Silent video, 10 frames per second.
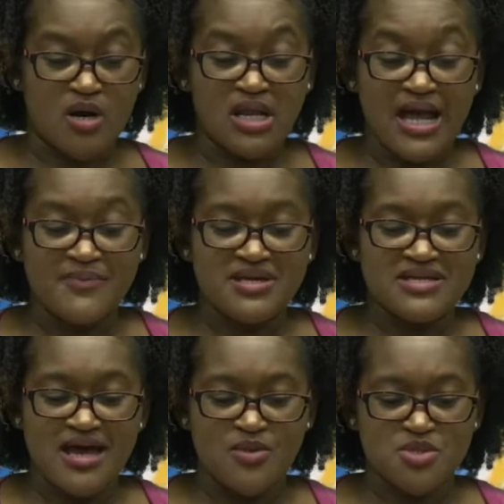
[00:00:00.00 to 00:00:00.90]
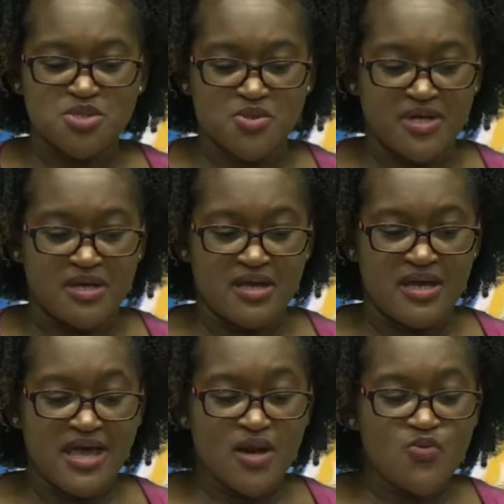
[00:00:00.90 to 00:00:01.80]
climbing down the tree
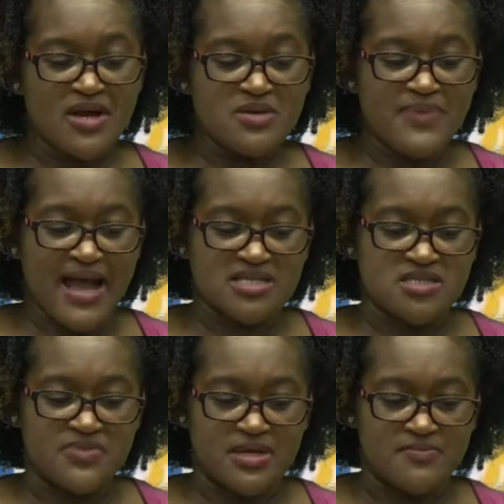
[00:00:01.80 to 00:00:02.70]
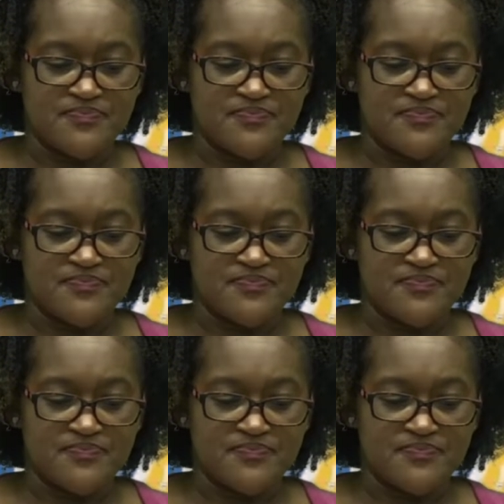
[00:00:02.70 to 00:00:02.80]
and running back to me.